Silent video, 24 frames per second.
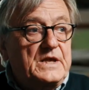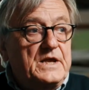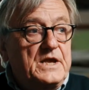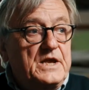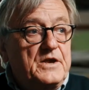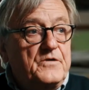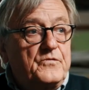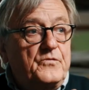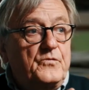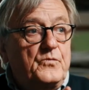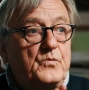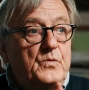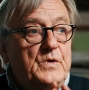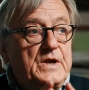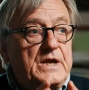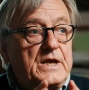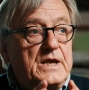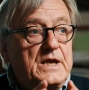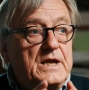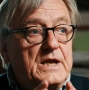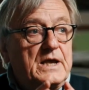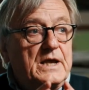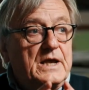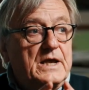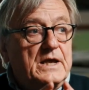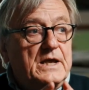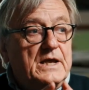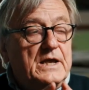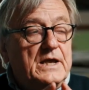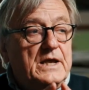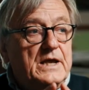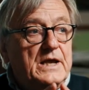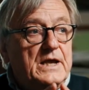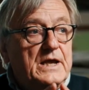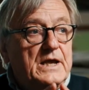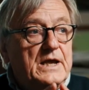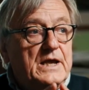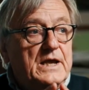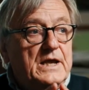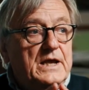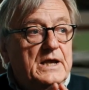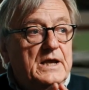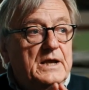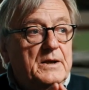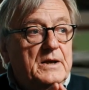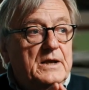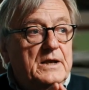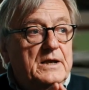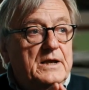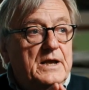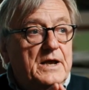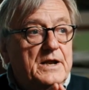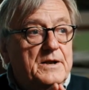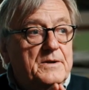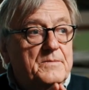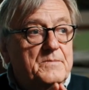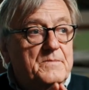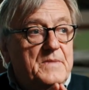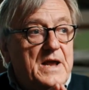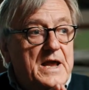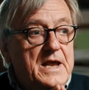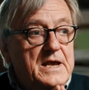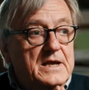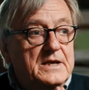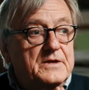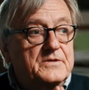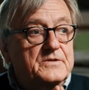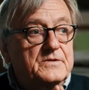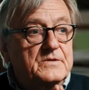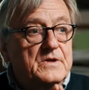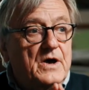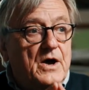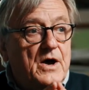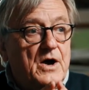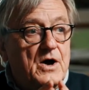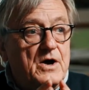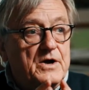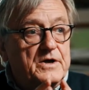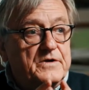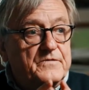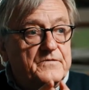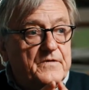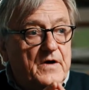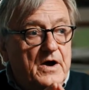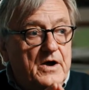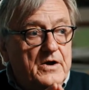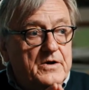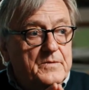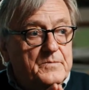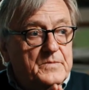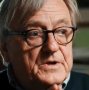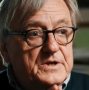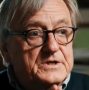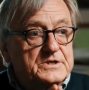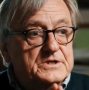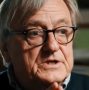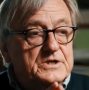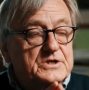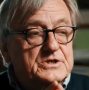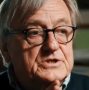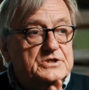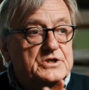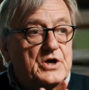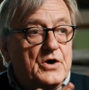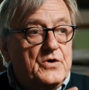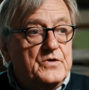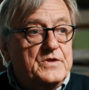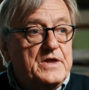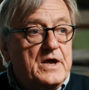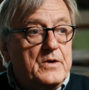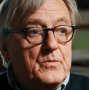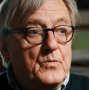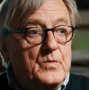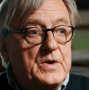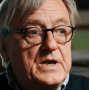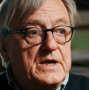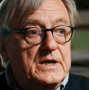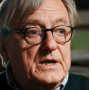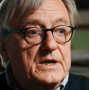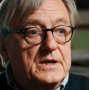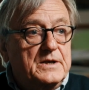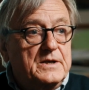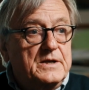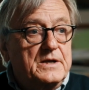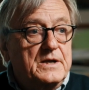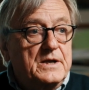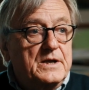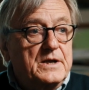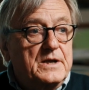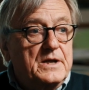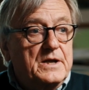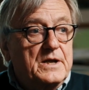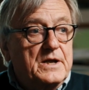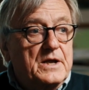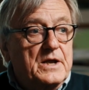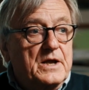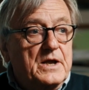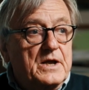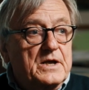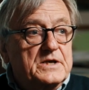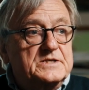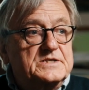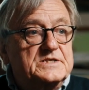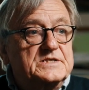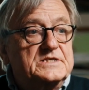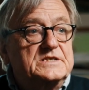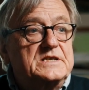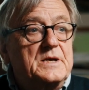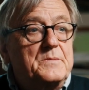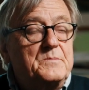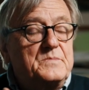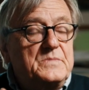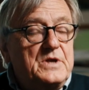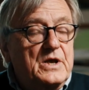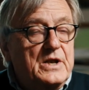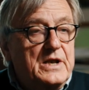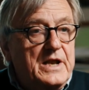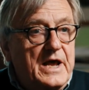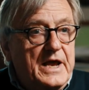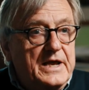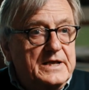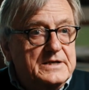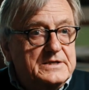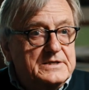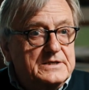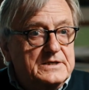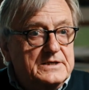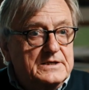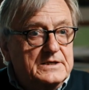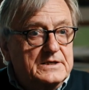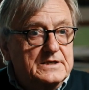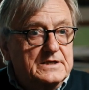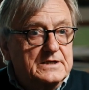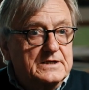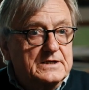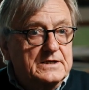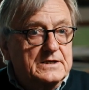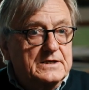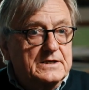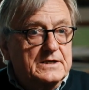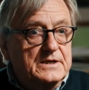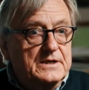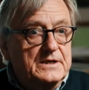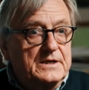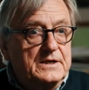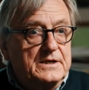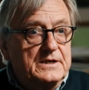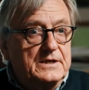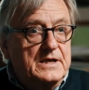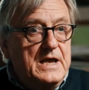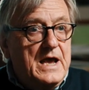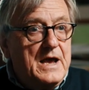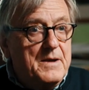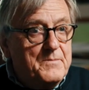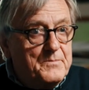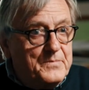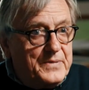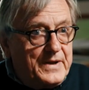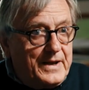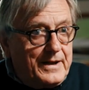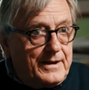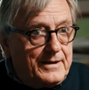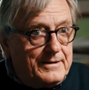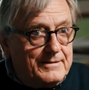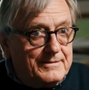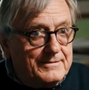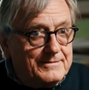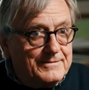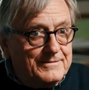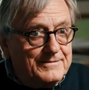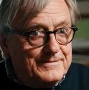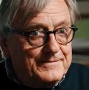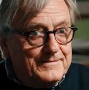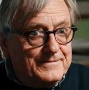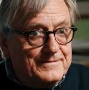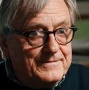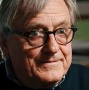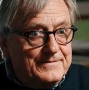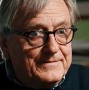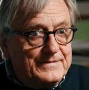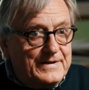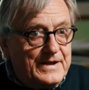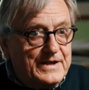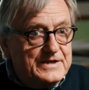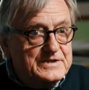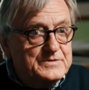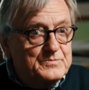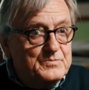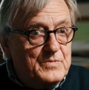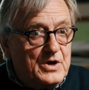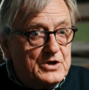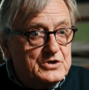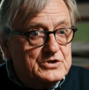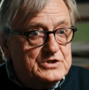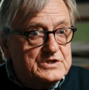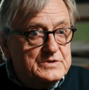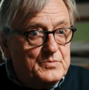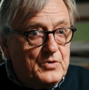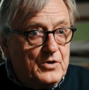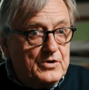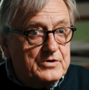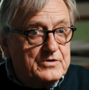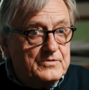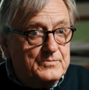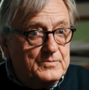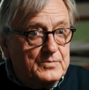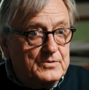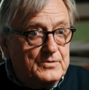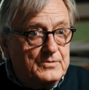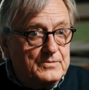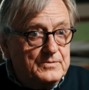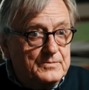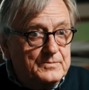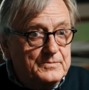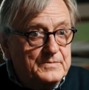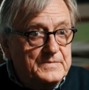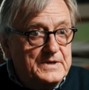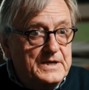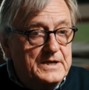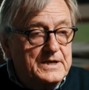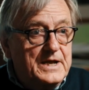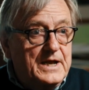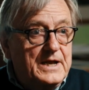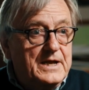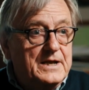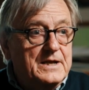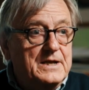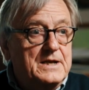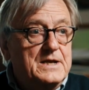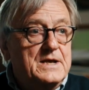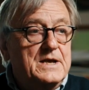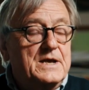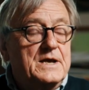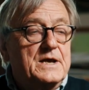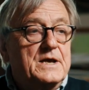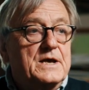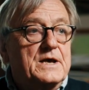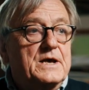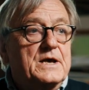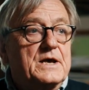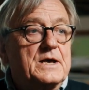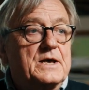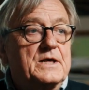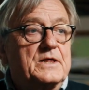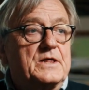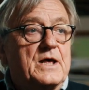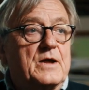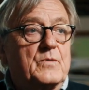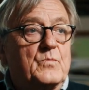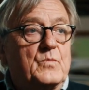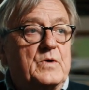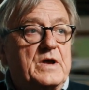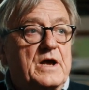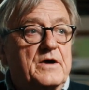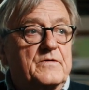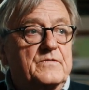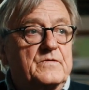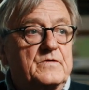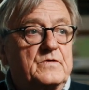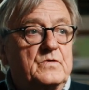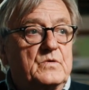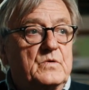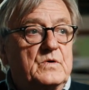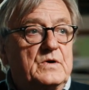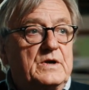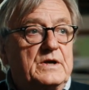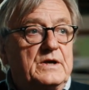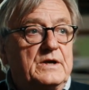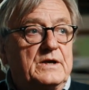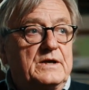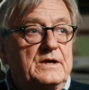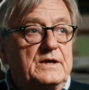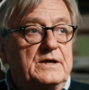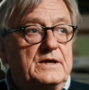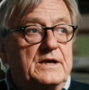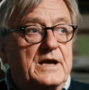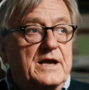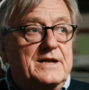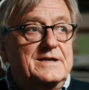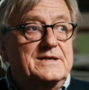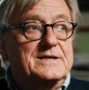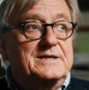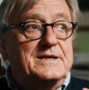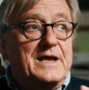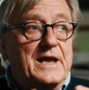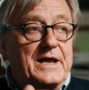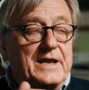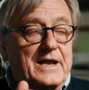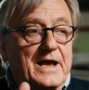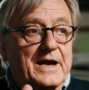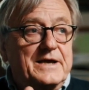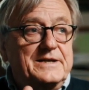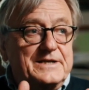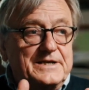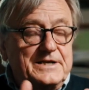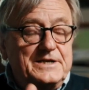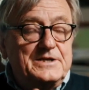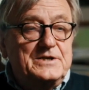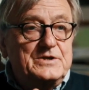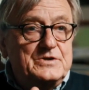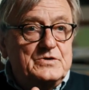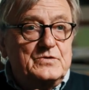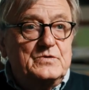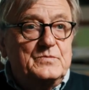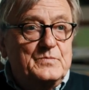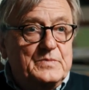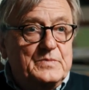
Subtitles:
If we can make our environment so that we can simulate camping as much as possible, meaning that we have to get daylight into